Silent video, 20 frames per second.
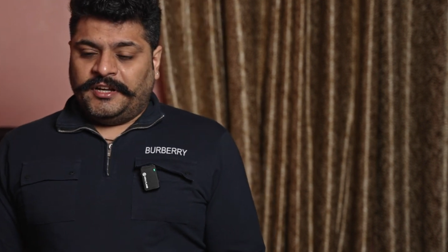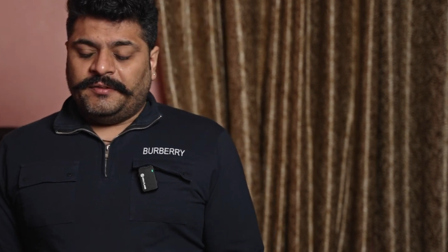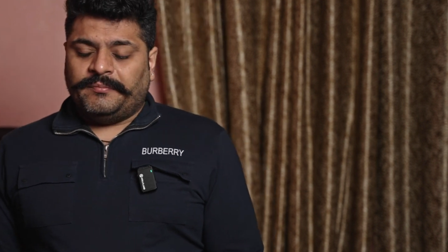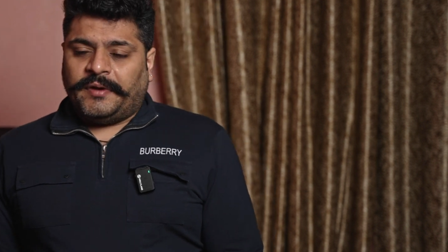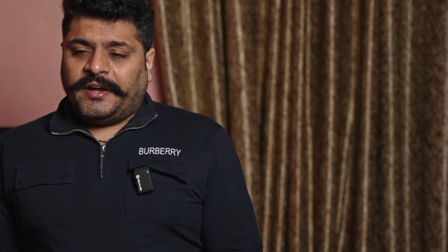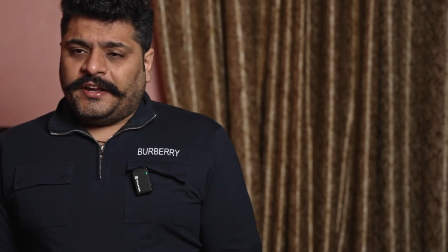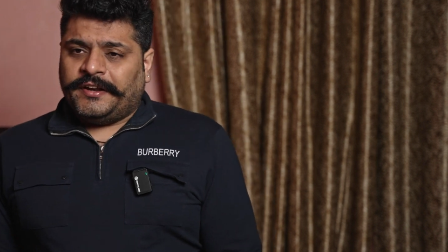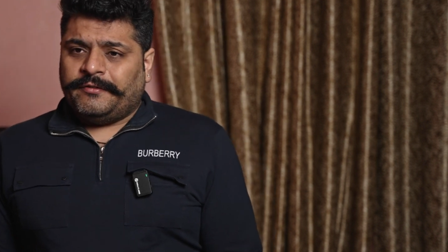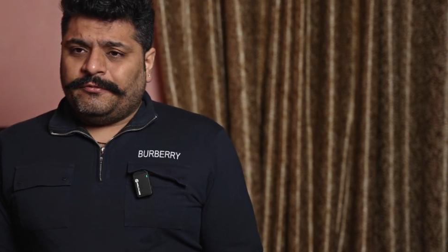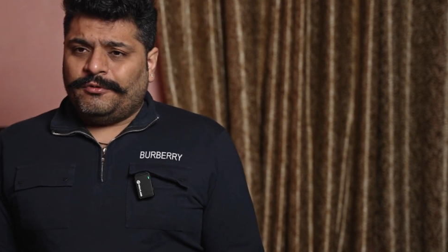In
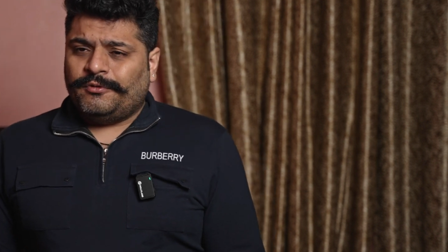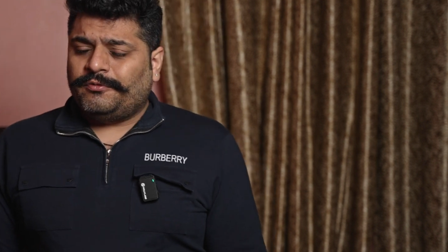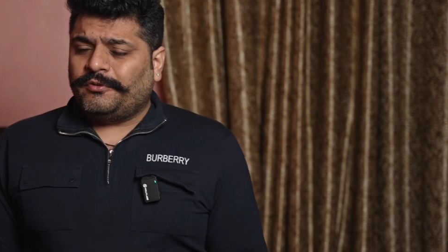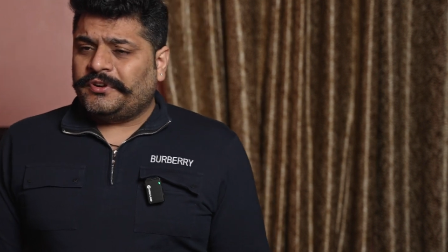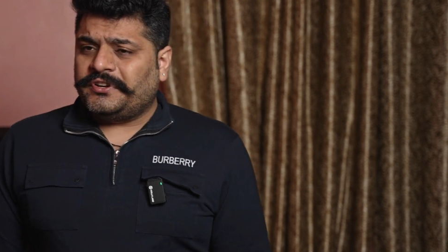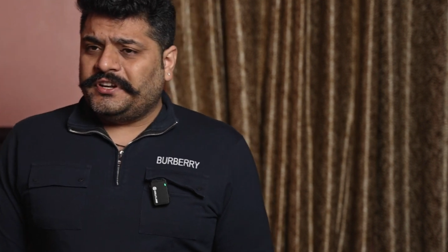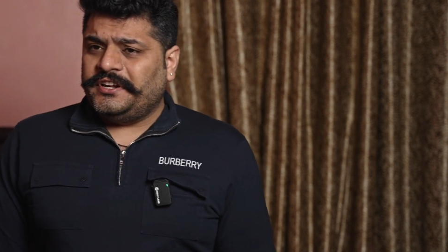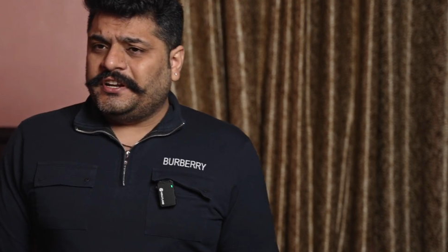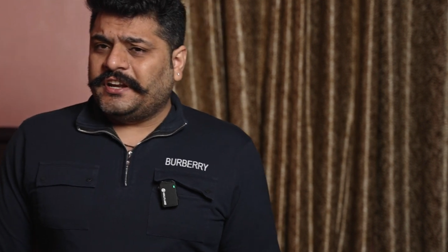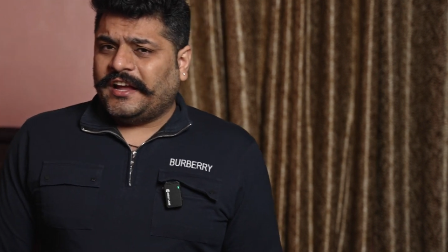my review for
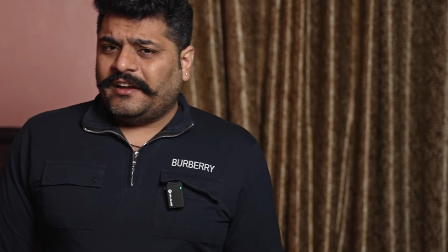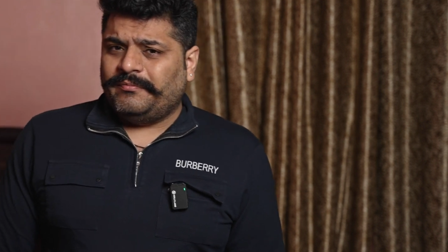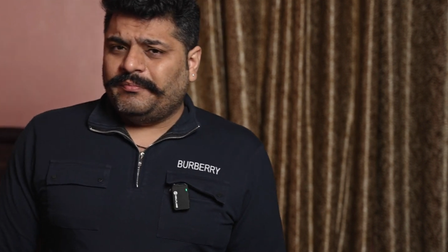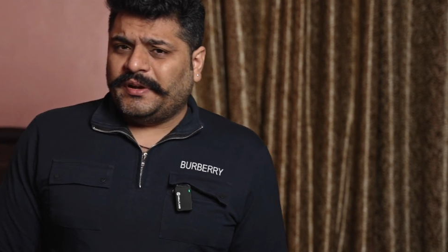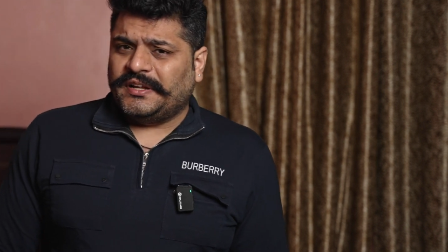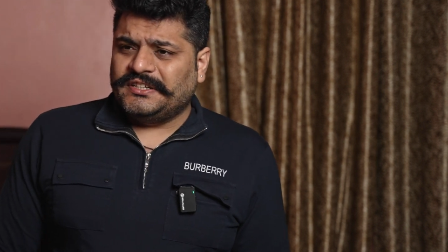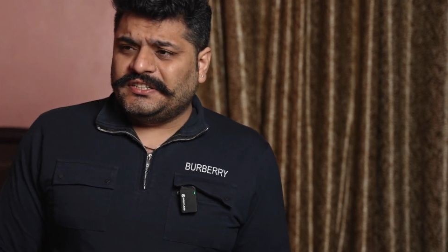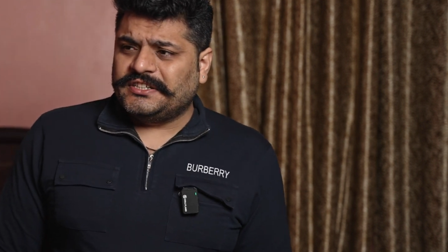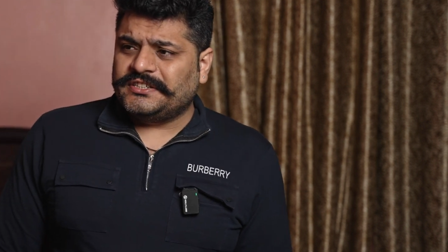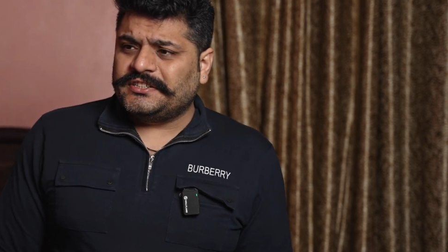Clean, I have
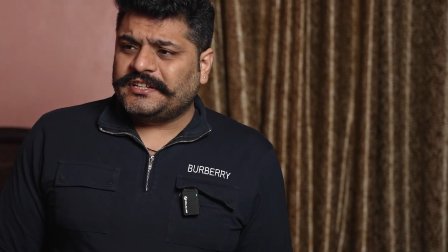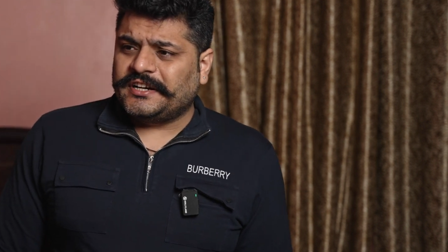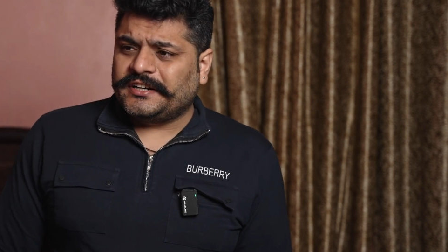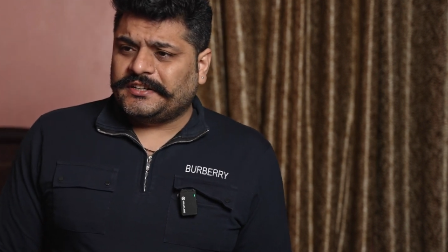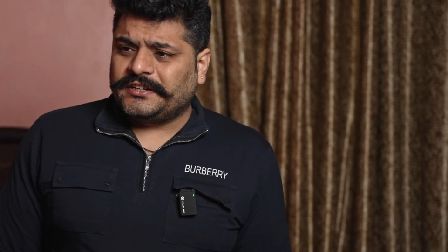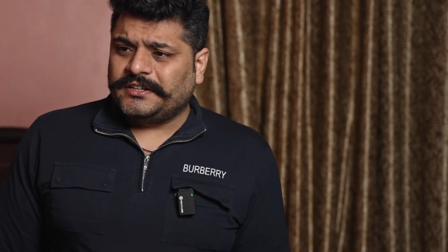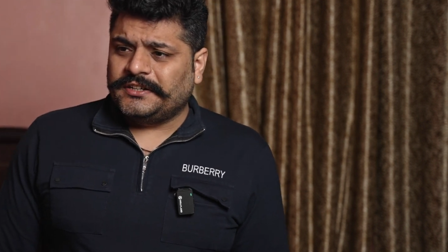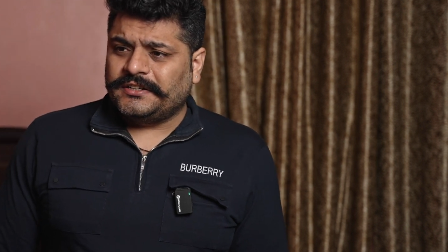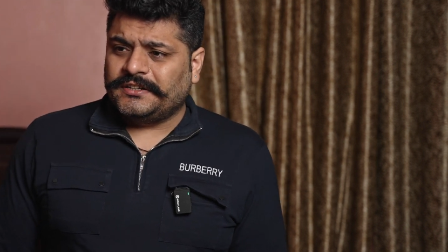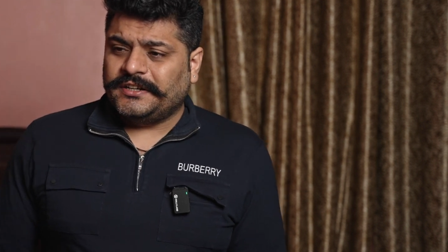mentioned that